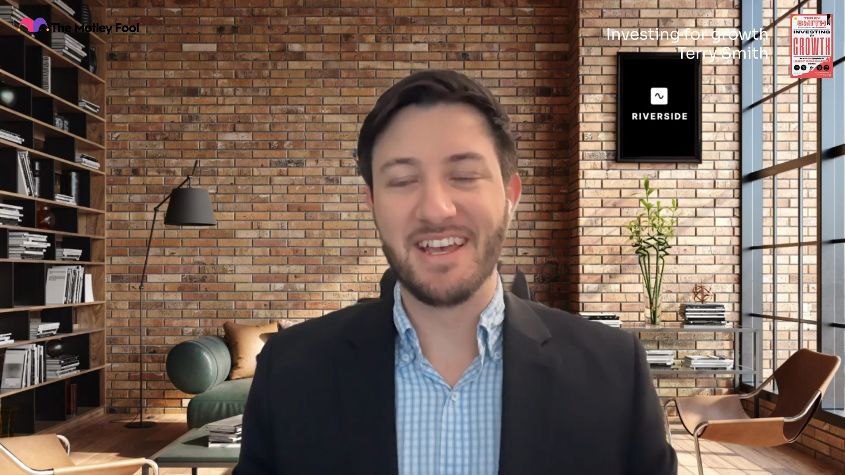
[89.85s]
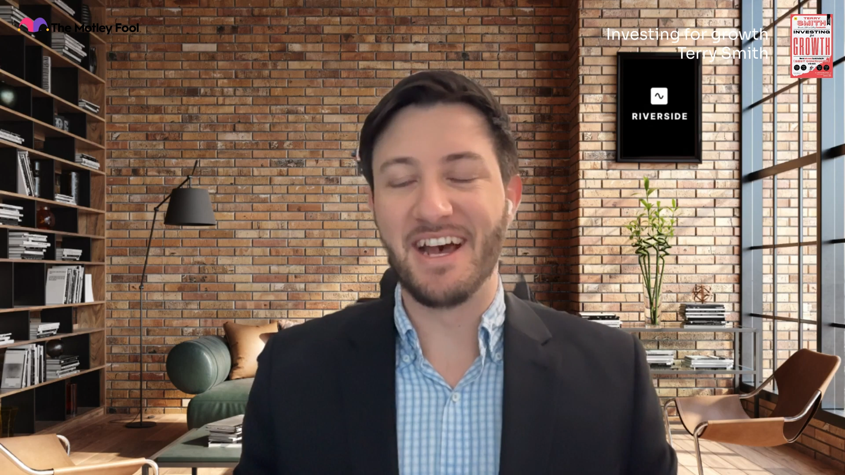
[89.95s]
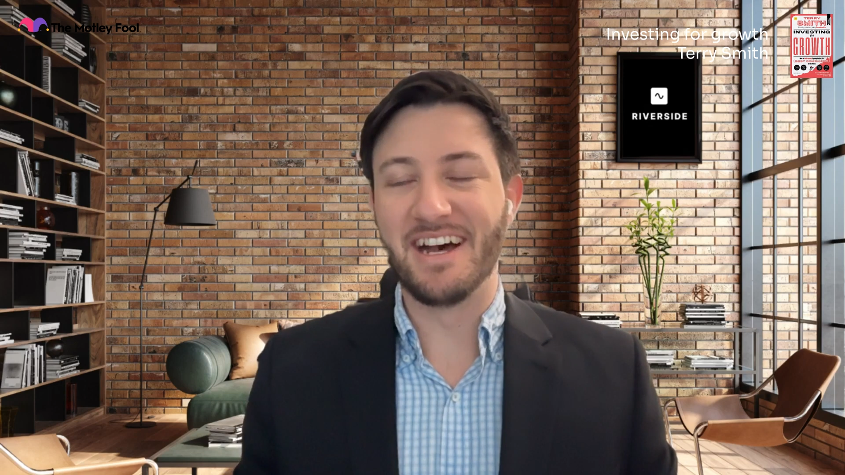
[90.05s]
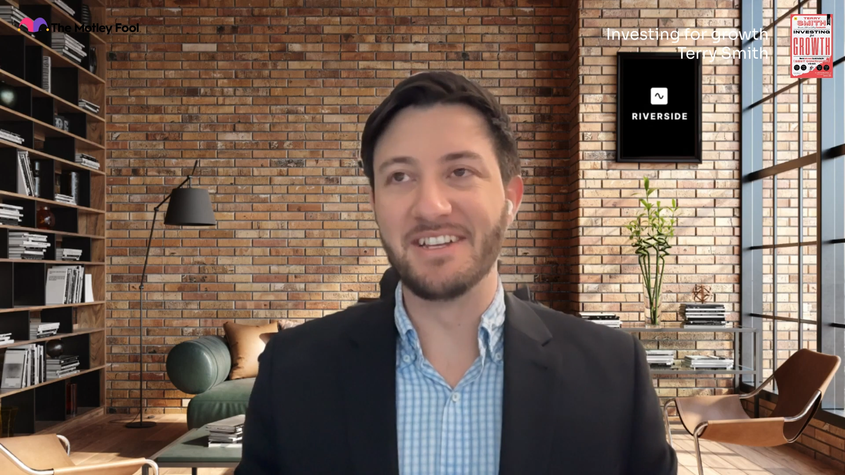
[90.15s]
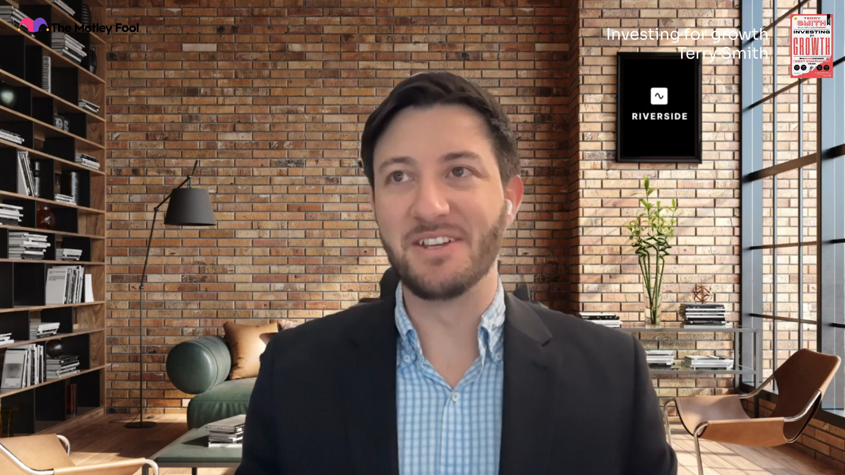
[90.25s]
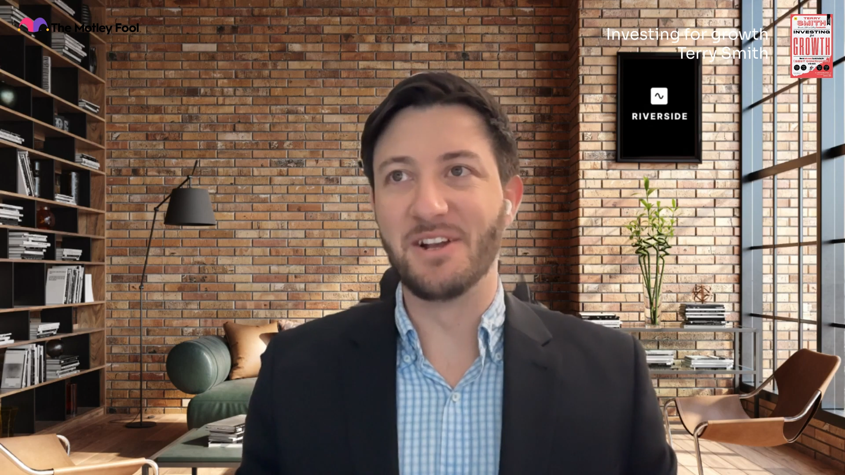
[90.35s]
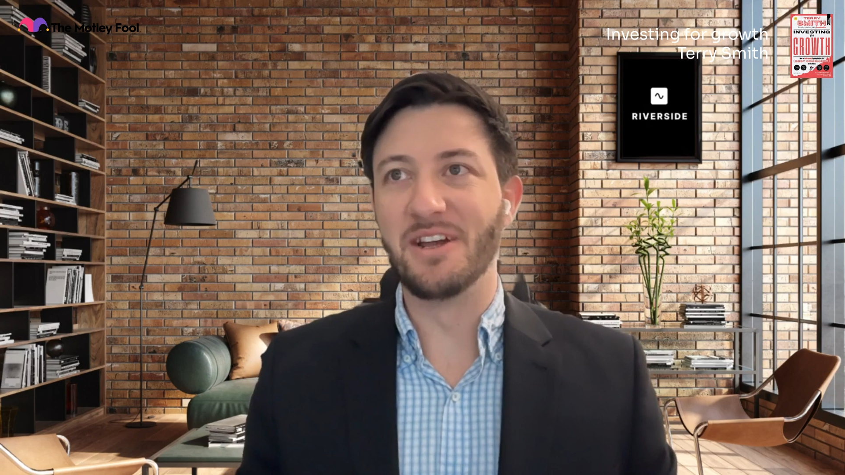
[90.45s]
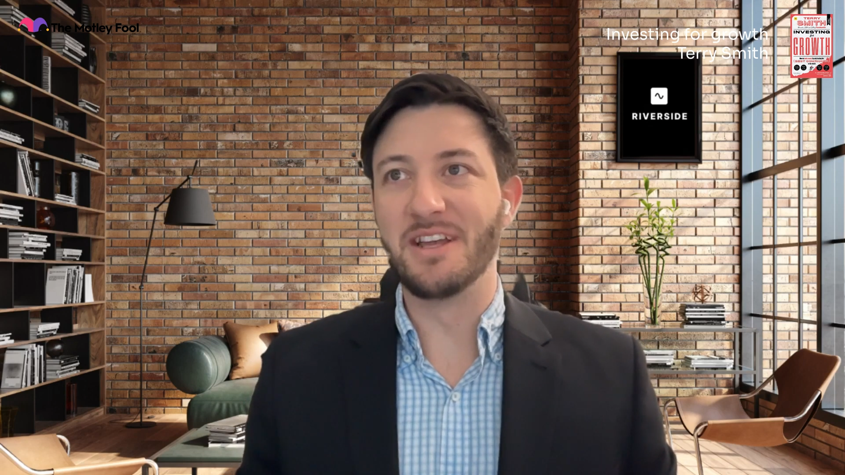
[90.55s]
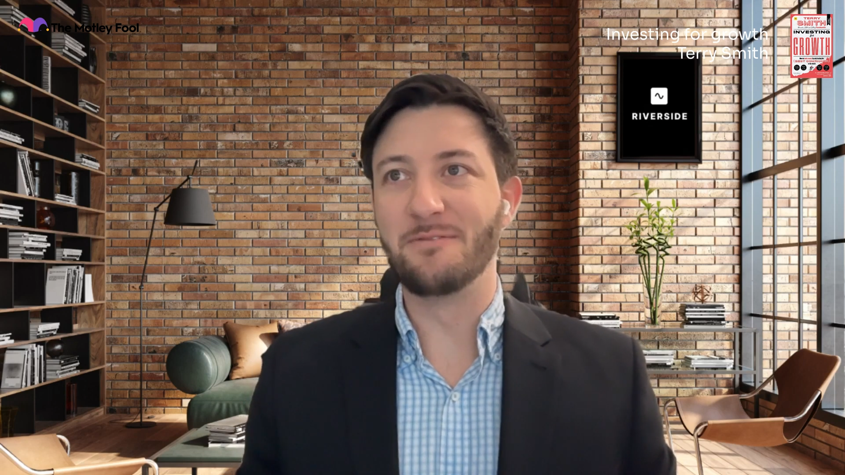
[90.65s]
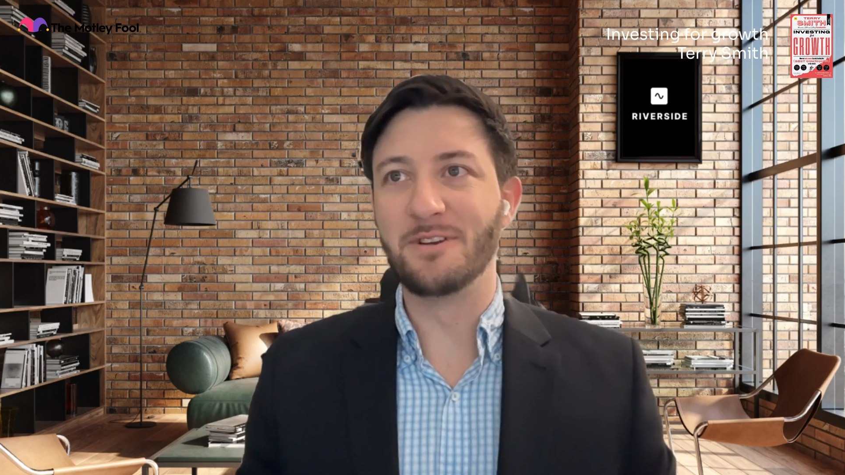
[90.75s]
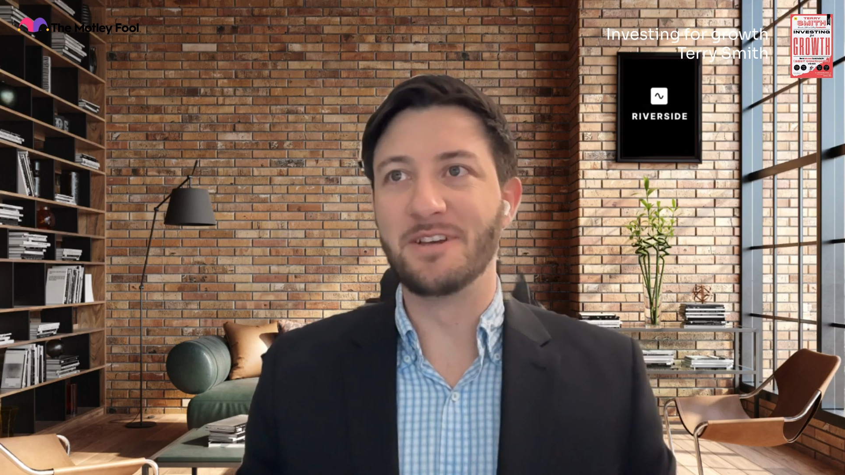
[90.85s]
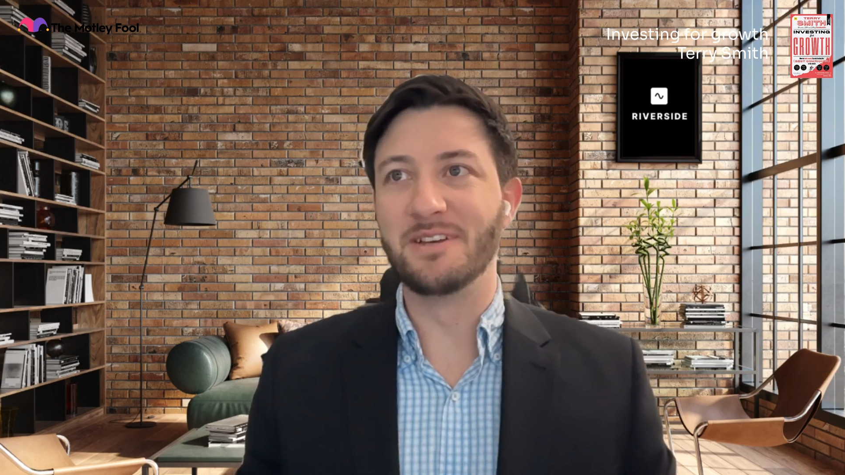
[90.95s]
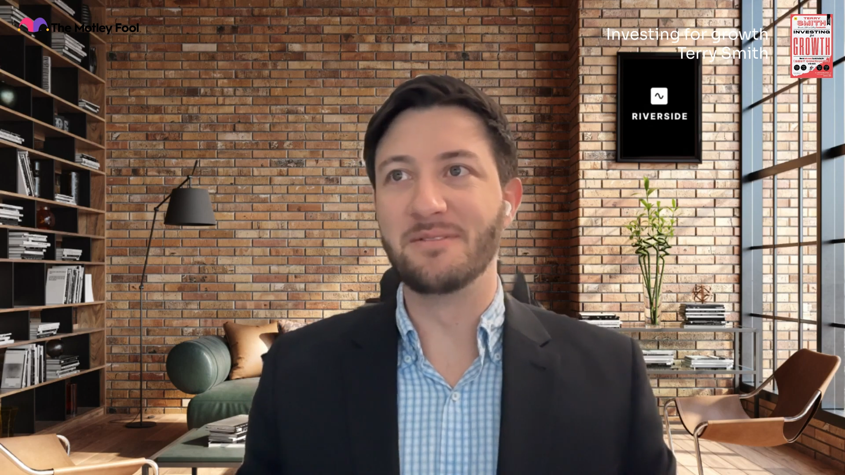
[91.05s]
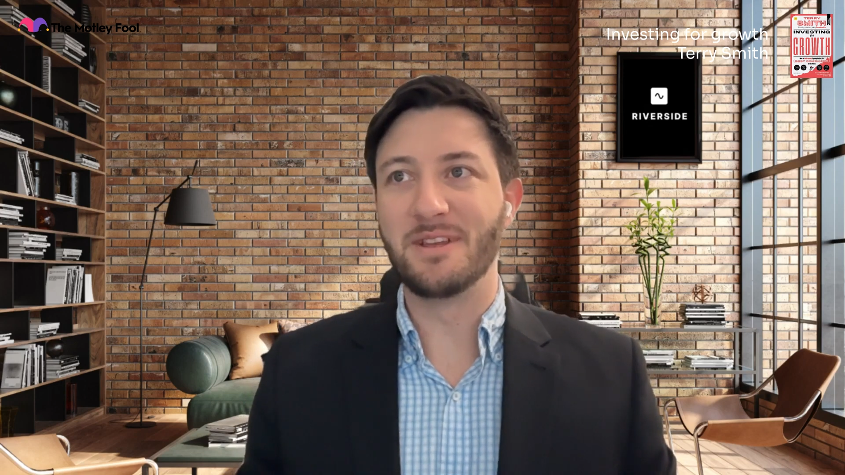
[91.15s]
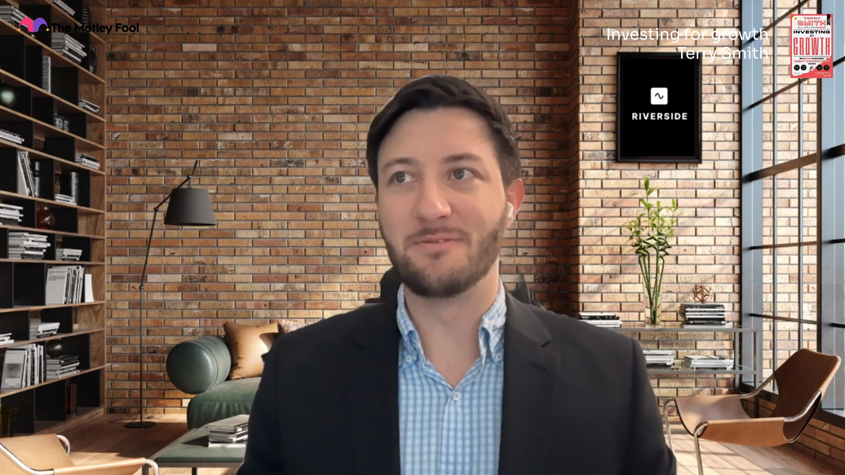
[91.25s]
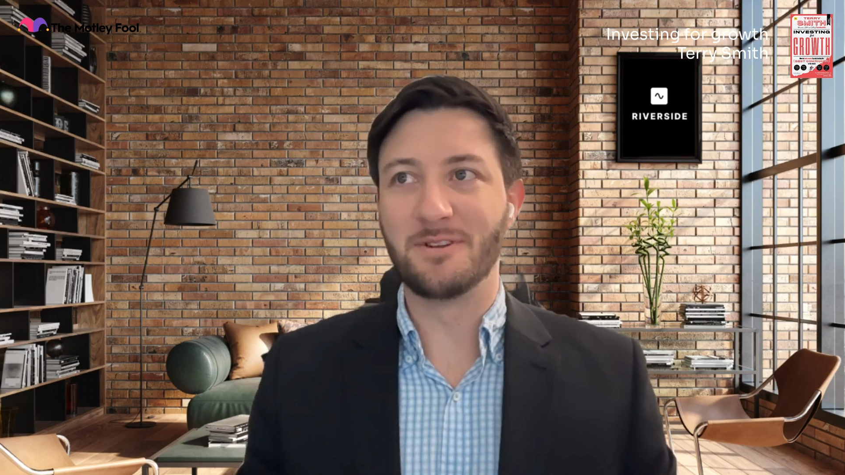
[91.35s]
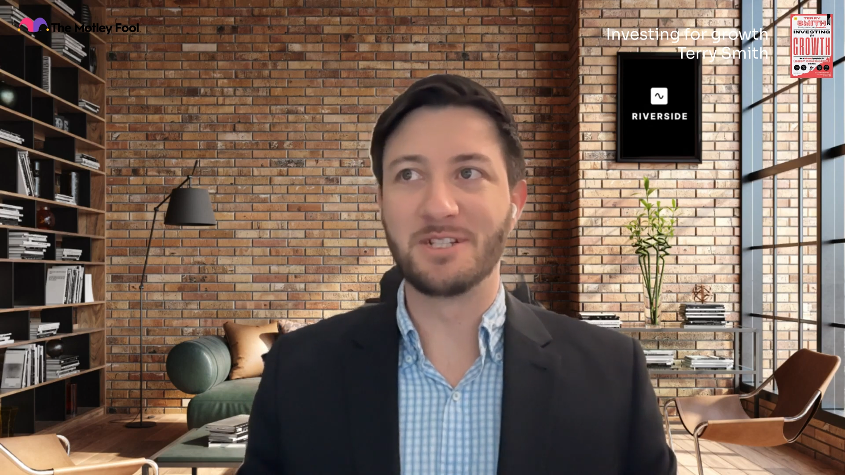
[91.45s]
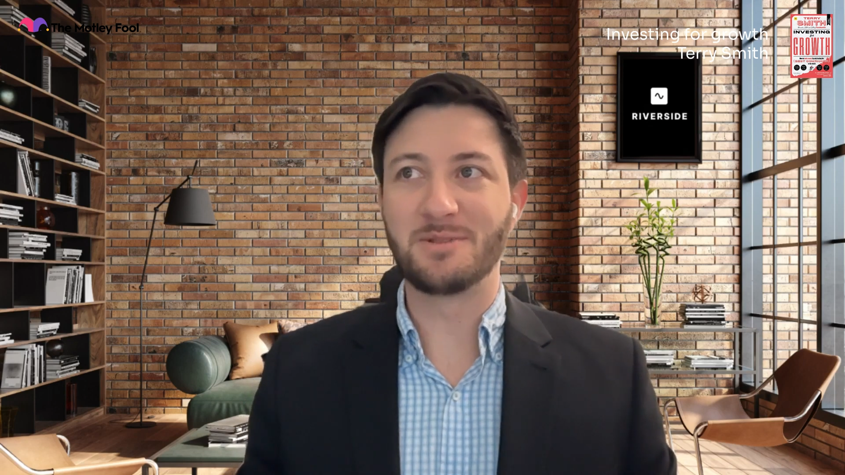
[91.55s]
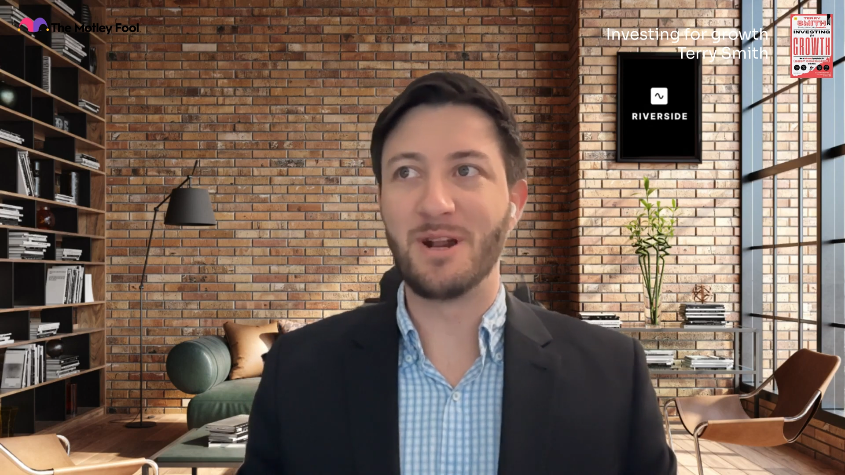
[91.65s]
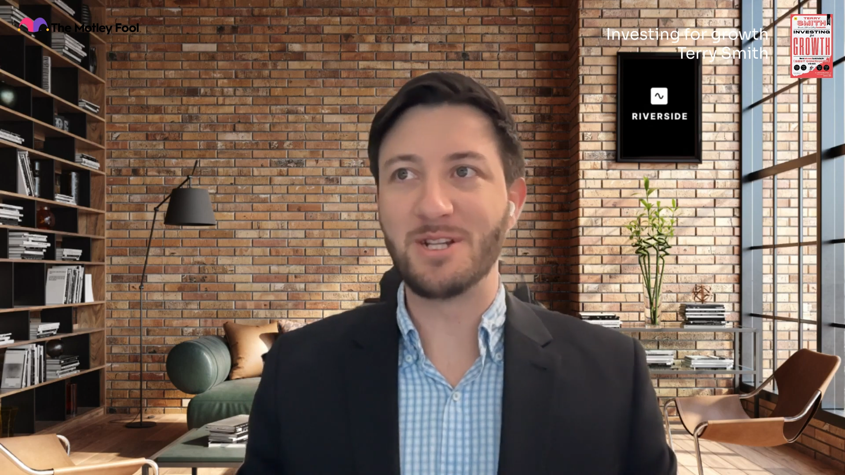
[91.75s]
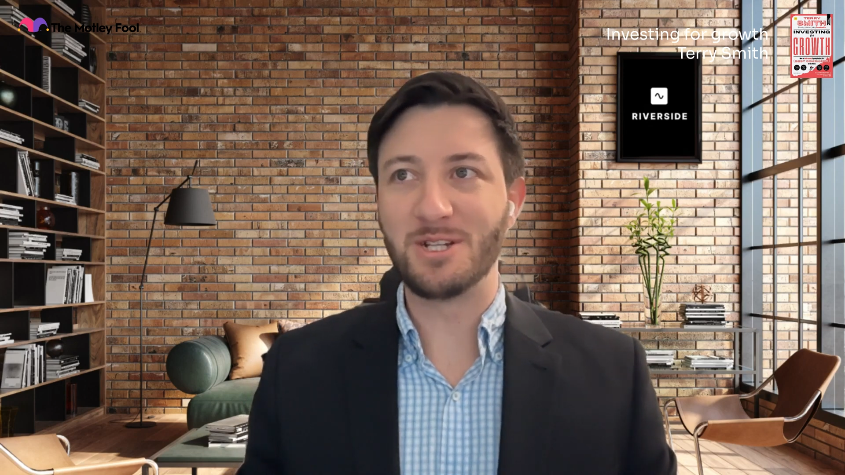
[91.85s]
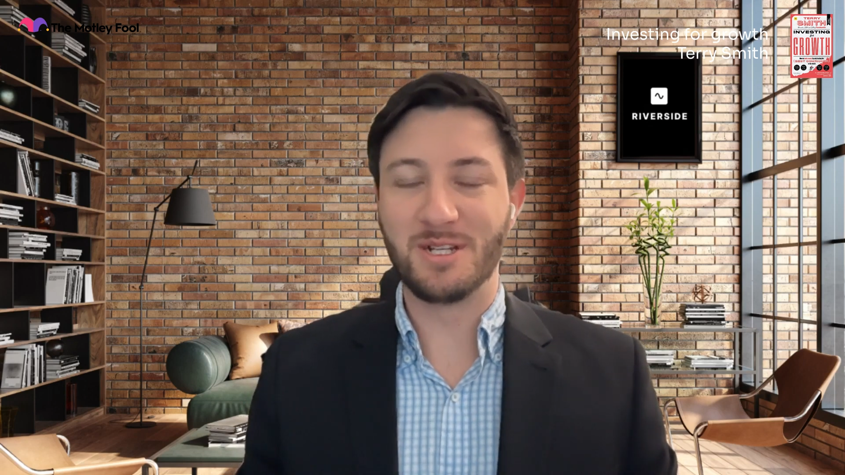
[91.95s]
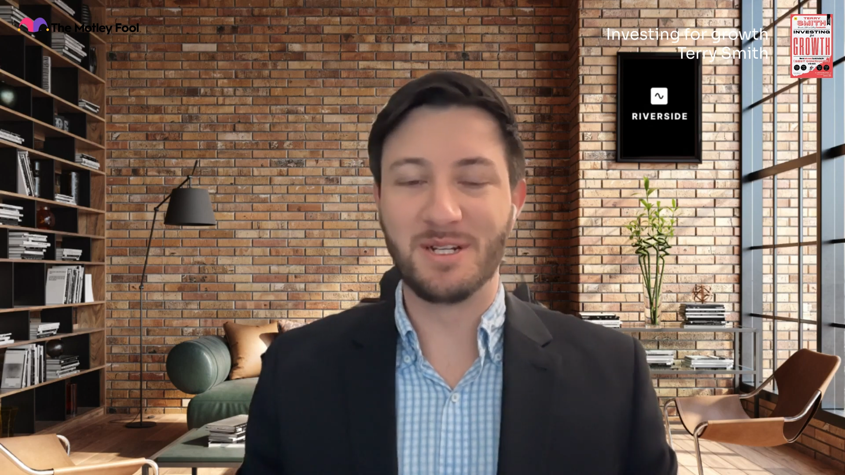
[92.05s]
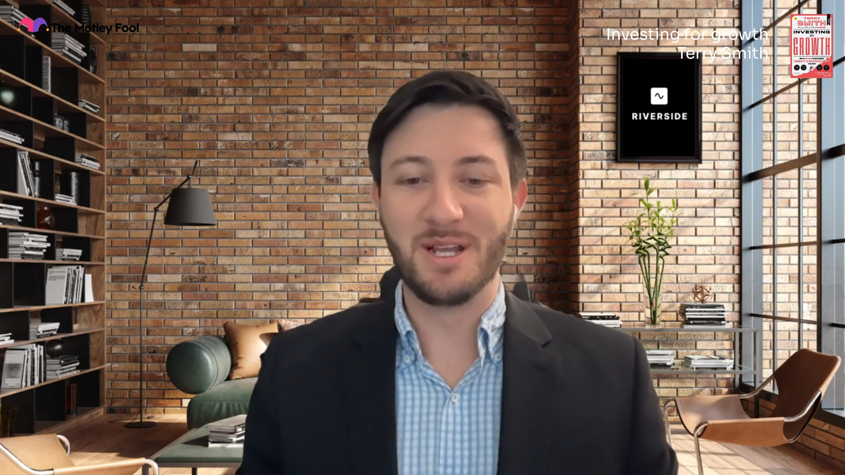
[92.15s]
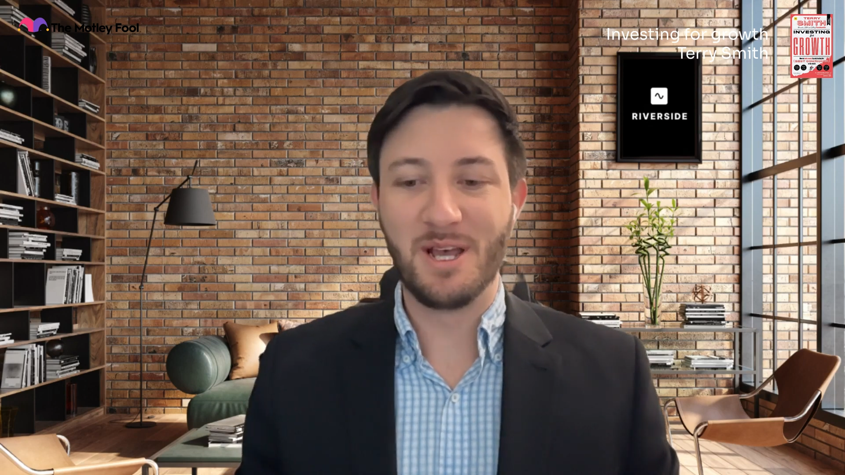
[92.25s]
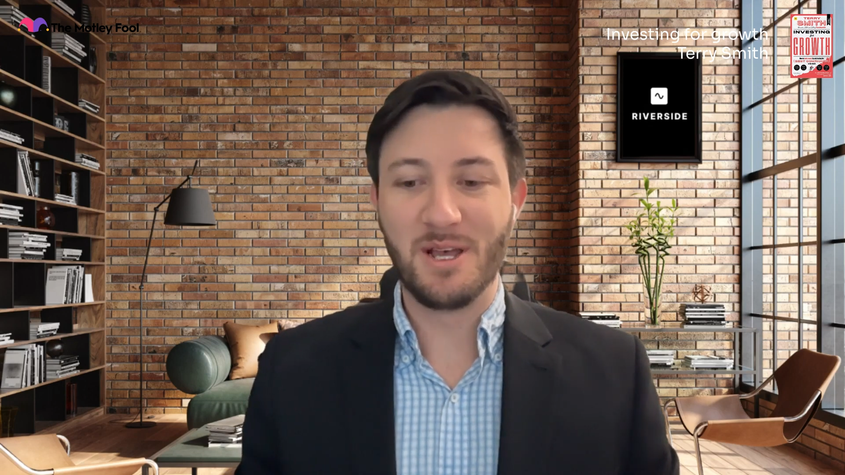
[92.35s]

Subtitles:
if an expression